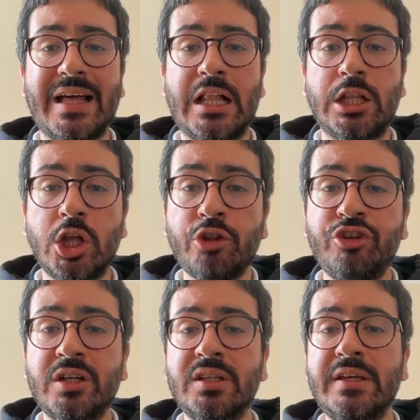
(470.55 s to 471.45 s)
a
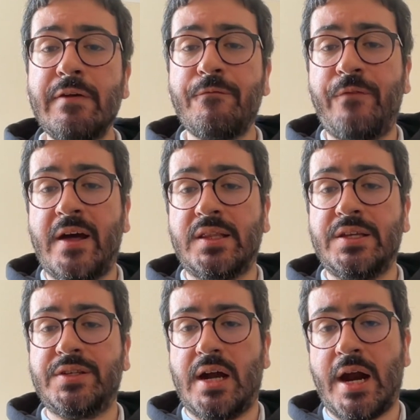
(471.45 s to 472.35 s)
logically
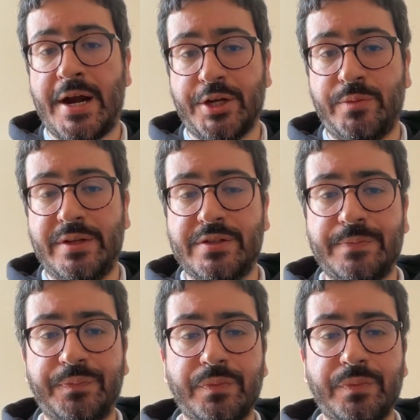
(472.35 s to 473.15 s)
valid argument?